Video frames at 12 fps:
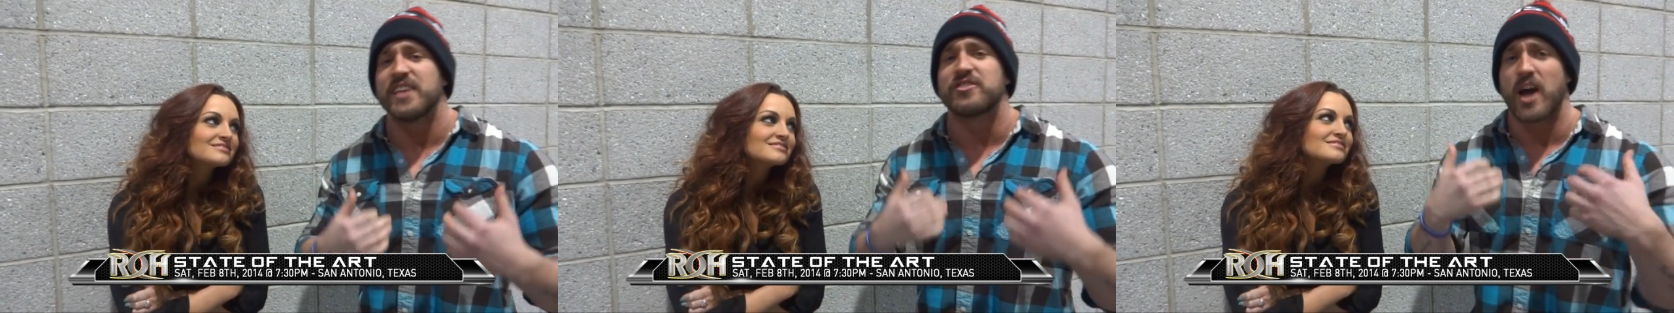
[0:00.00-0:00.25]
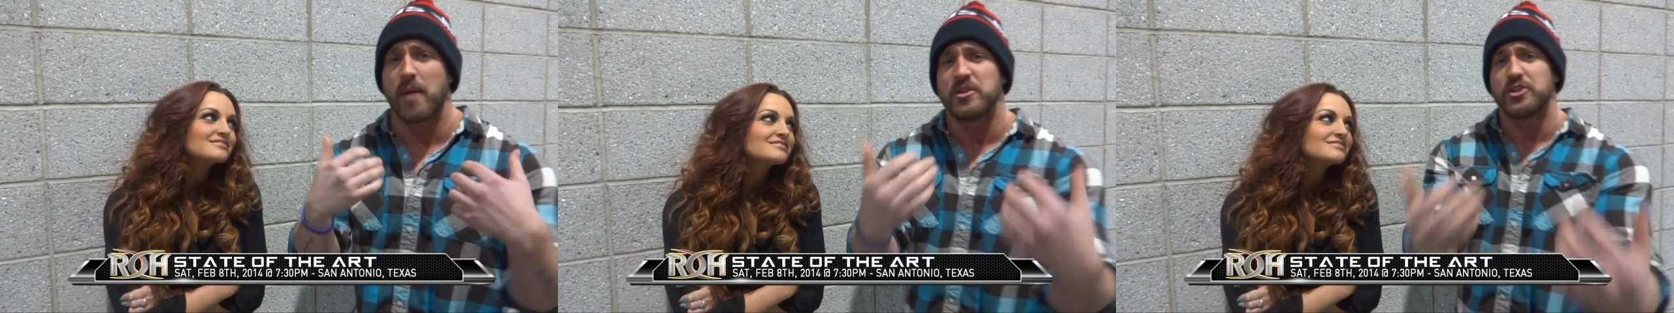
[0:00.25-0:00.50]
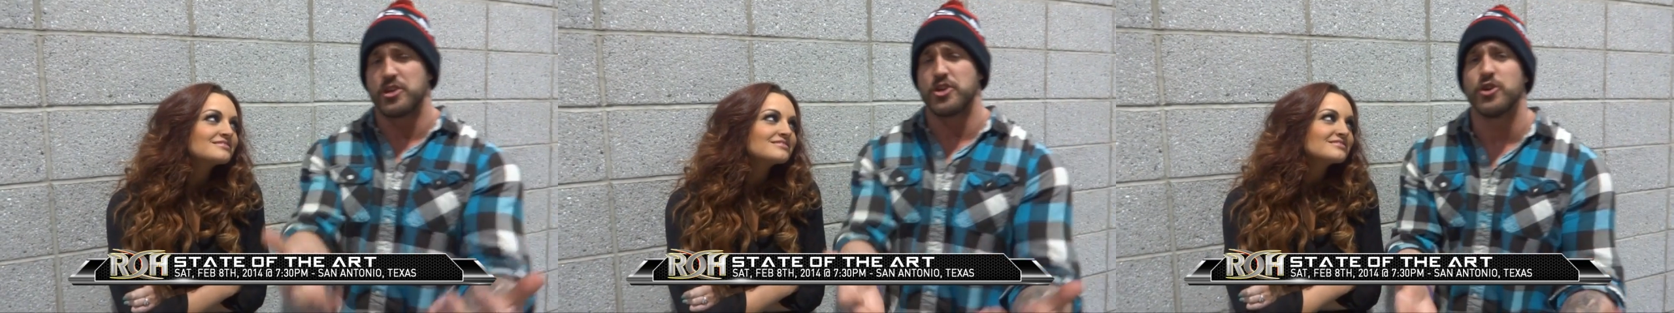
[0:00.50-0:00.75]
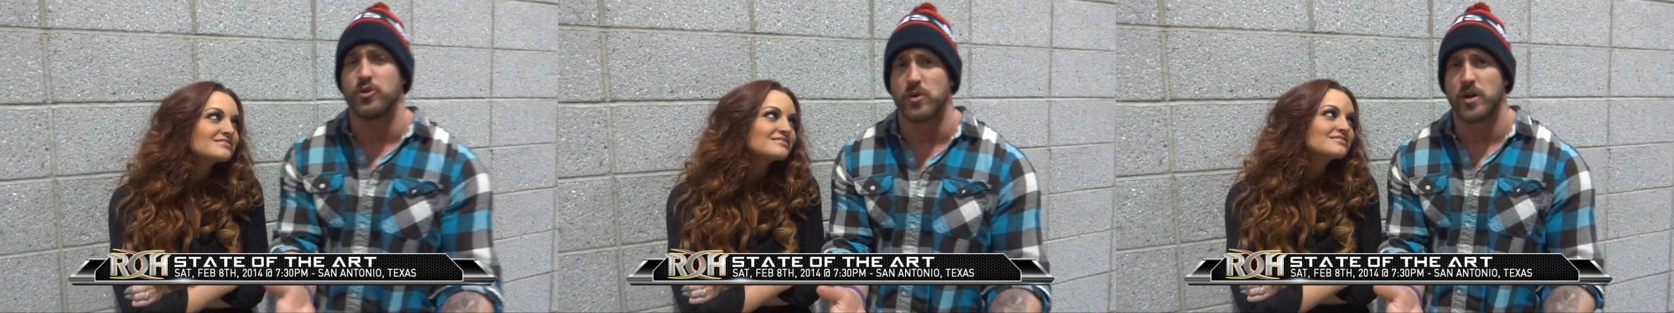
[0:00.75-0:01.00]
Speaker 1: is coming to
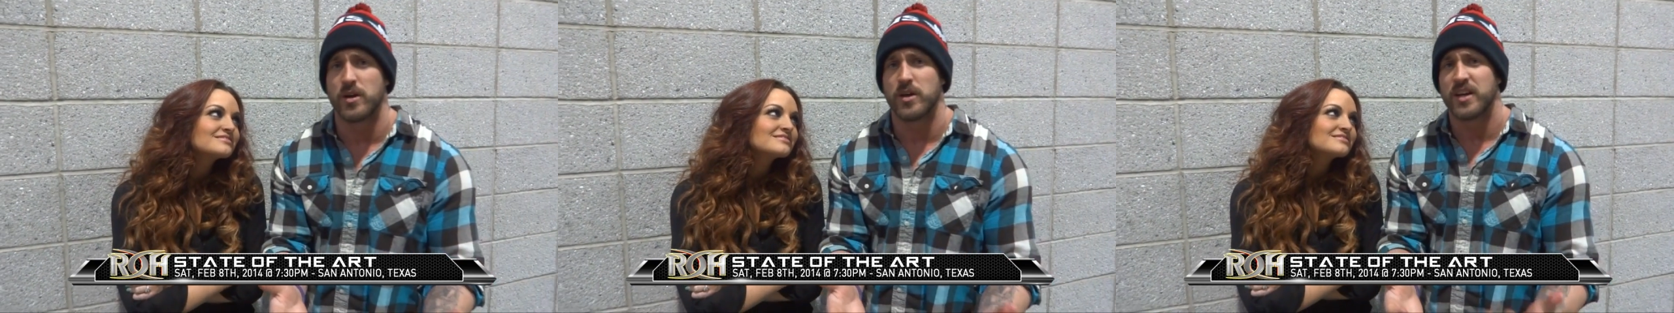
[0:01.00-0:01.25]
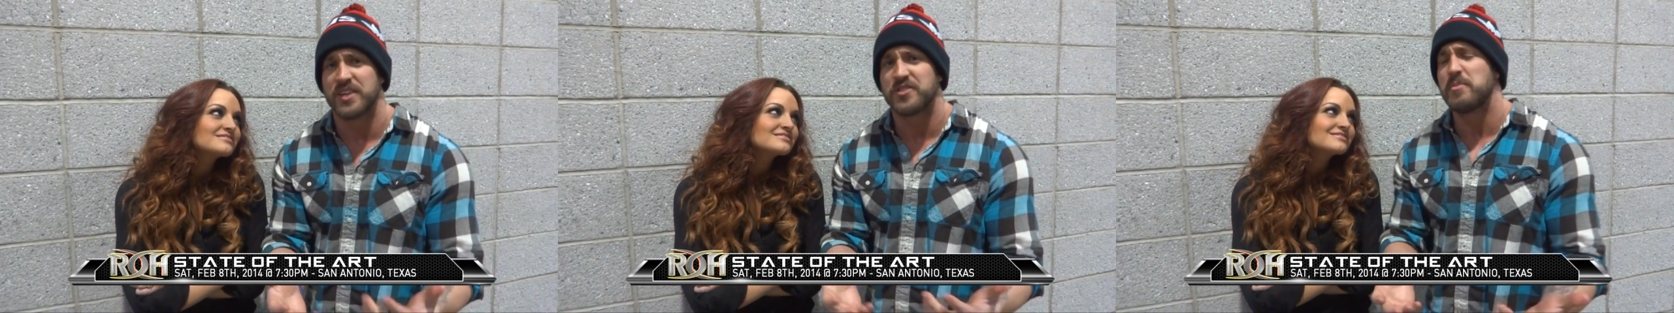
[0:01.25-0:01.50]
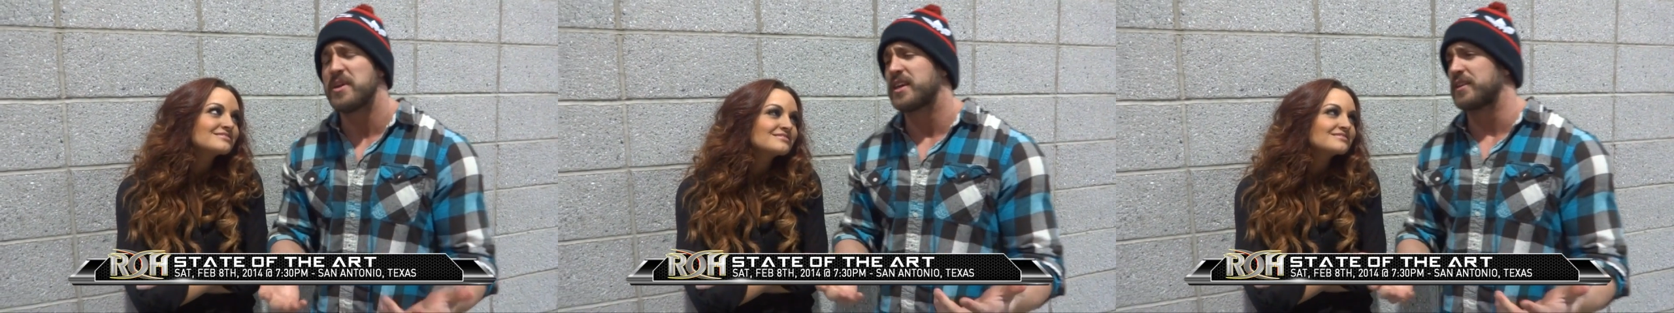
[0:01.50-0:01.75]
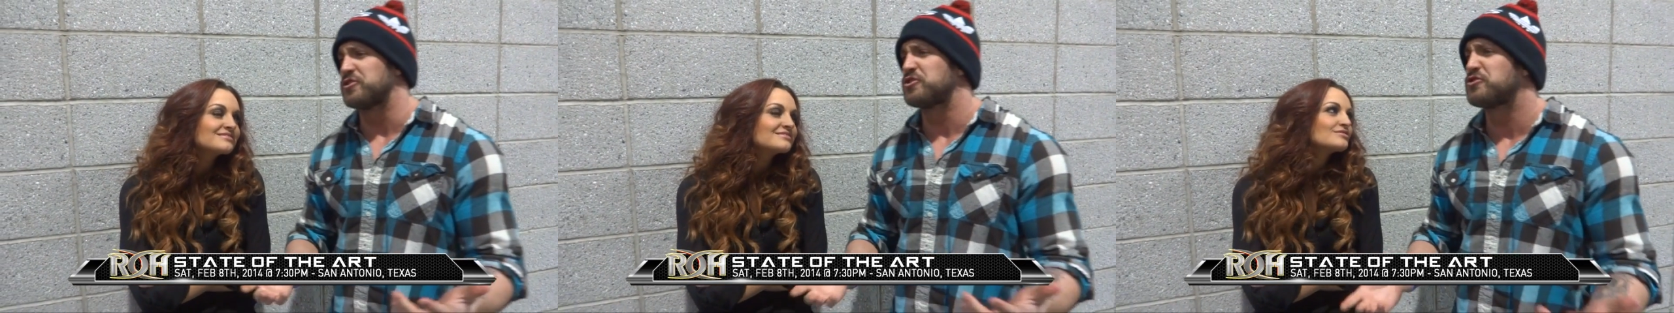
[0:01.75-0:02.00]
you. And speaking
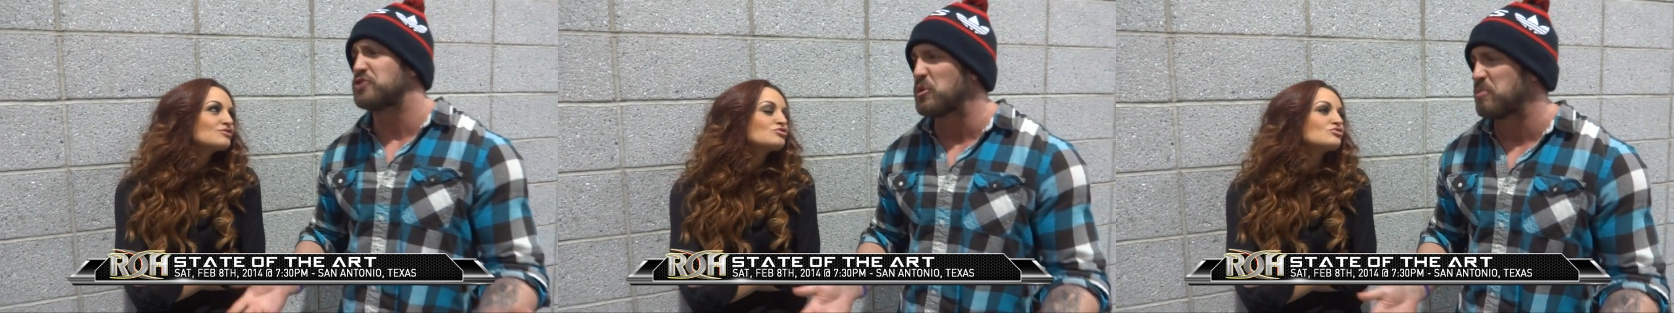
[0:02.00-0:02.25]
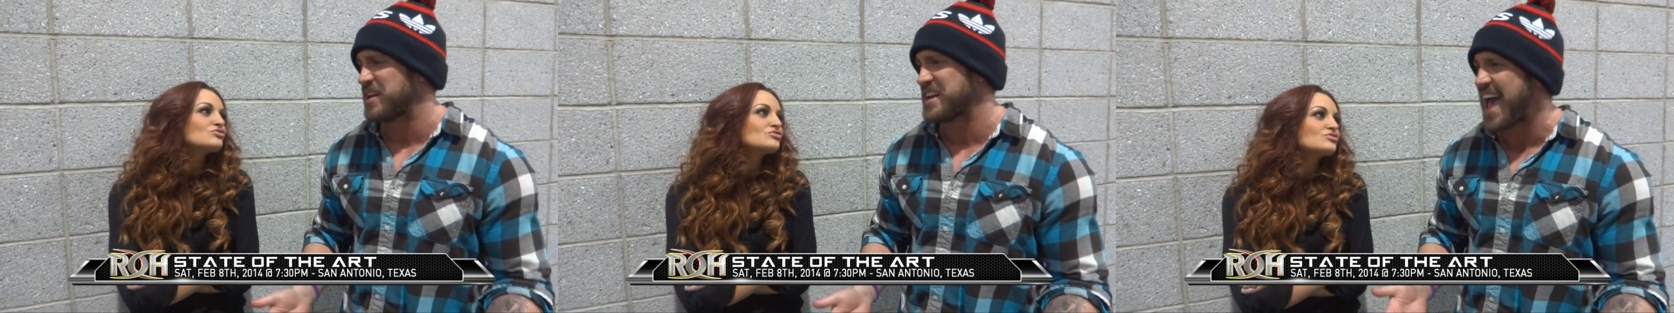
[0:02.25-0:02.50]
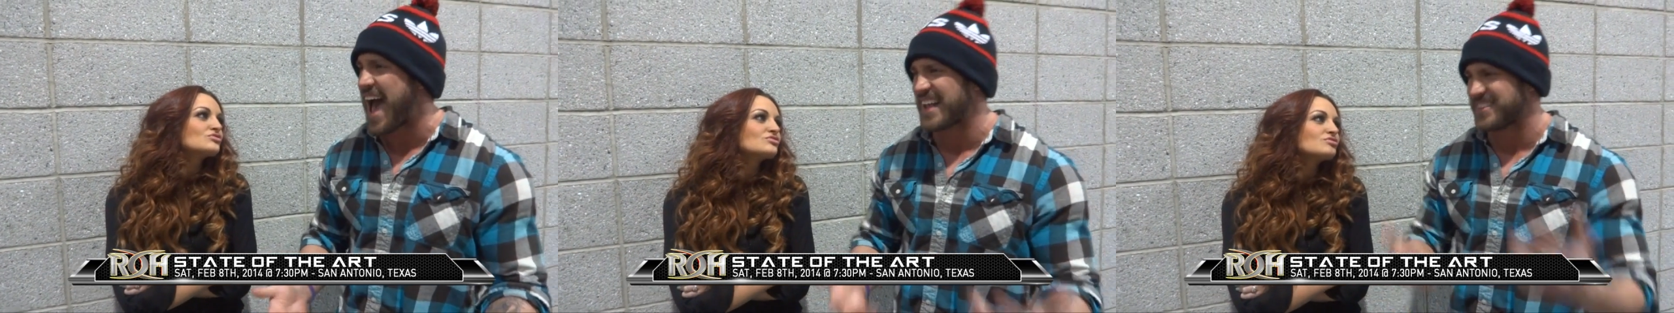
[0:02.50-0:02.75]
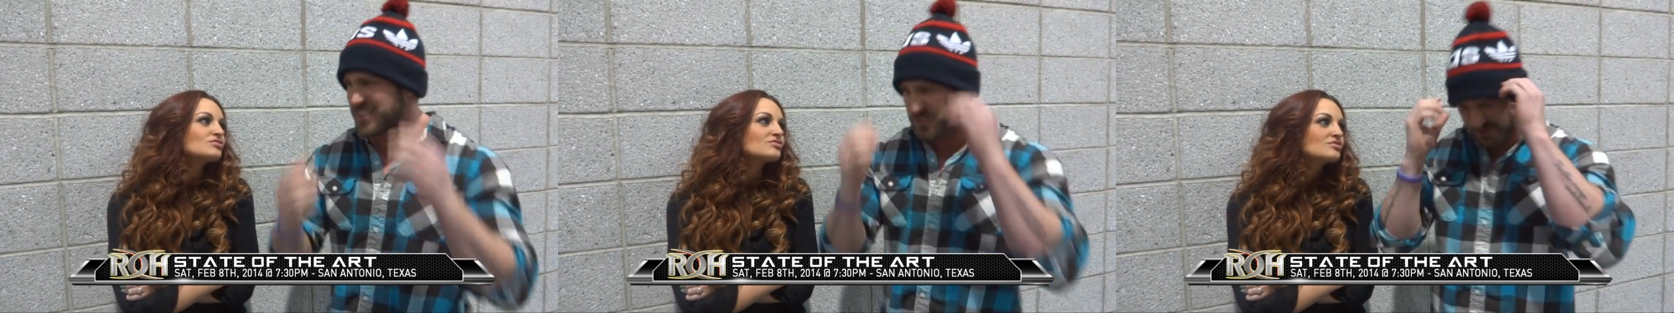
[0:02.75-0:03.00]
of stupid and
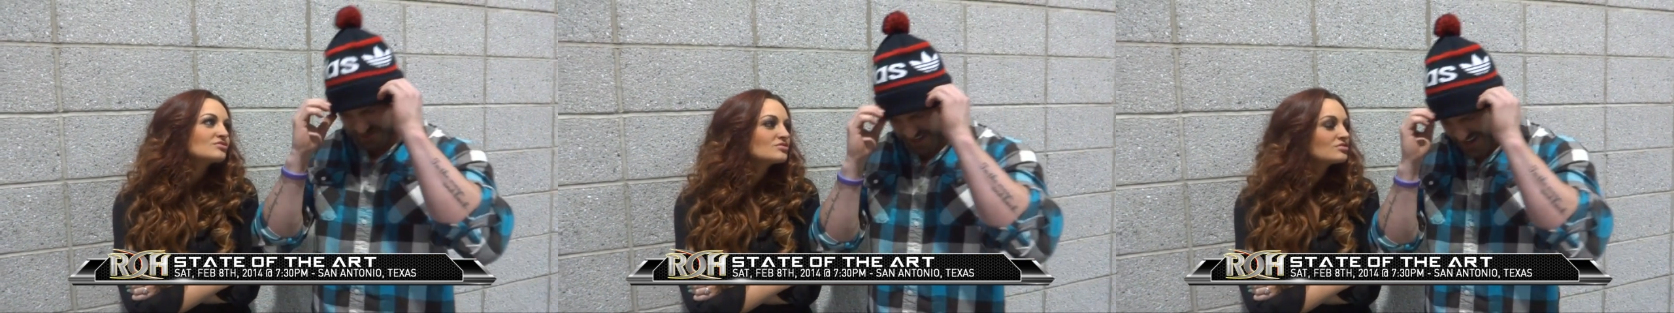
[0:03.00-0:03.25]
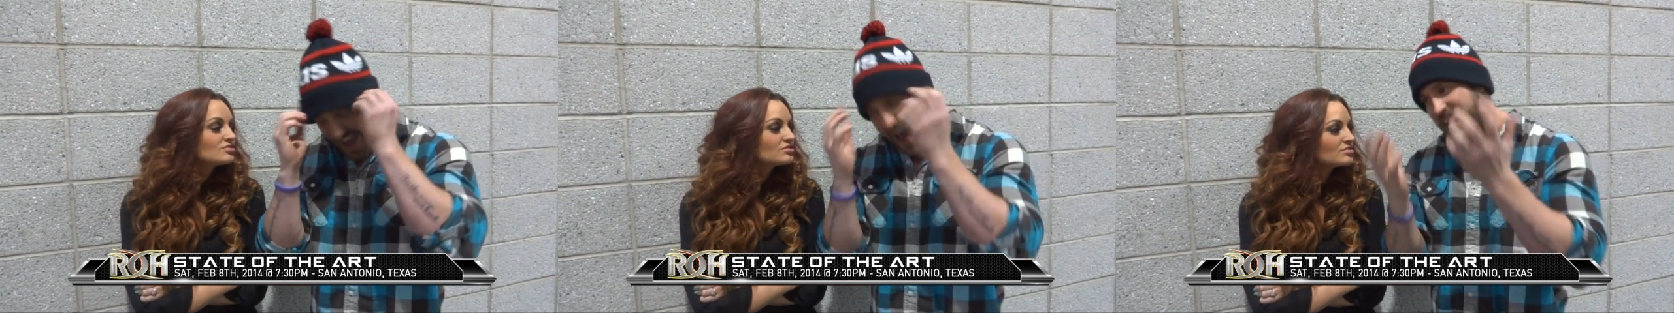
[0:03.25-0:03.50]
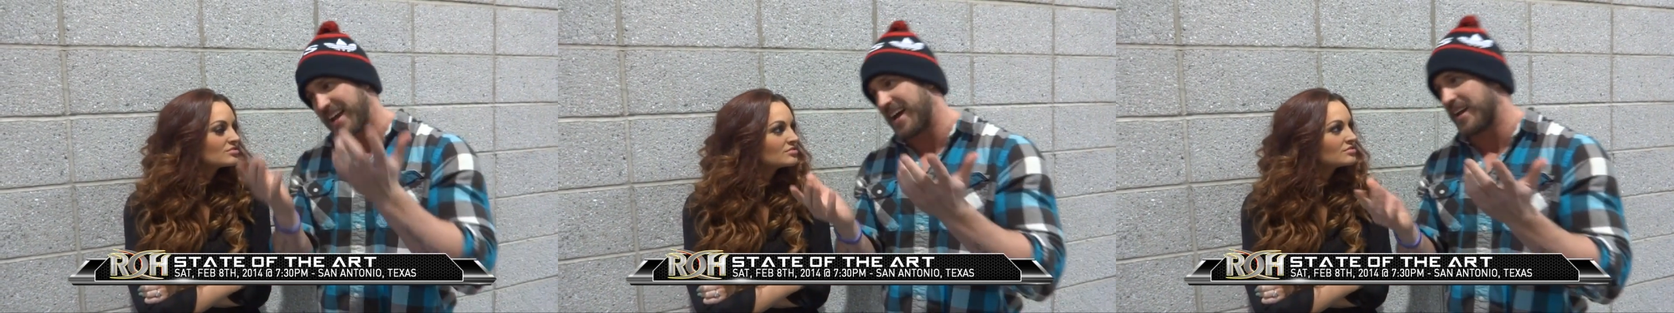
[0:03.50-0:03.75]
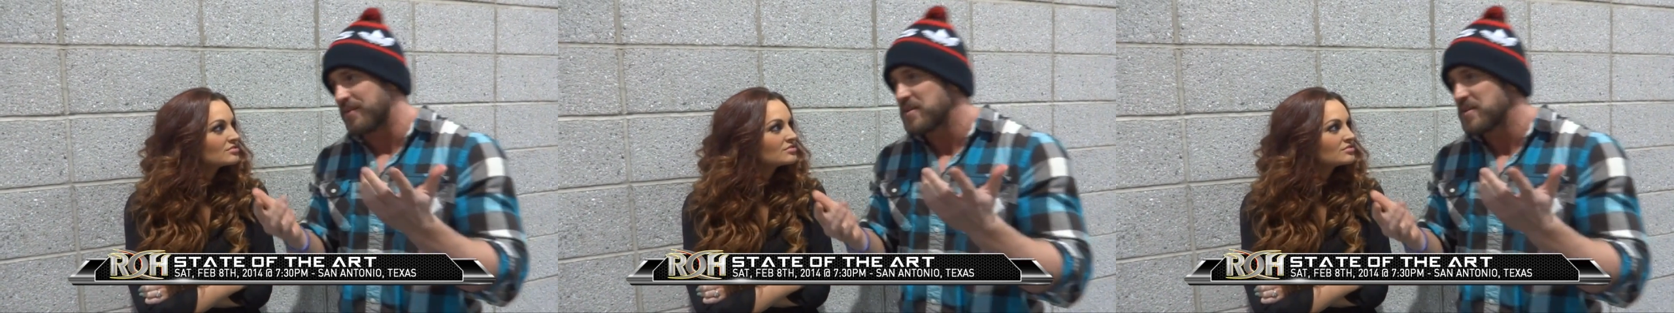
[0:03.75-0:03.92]
hats, this looks like a hat kind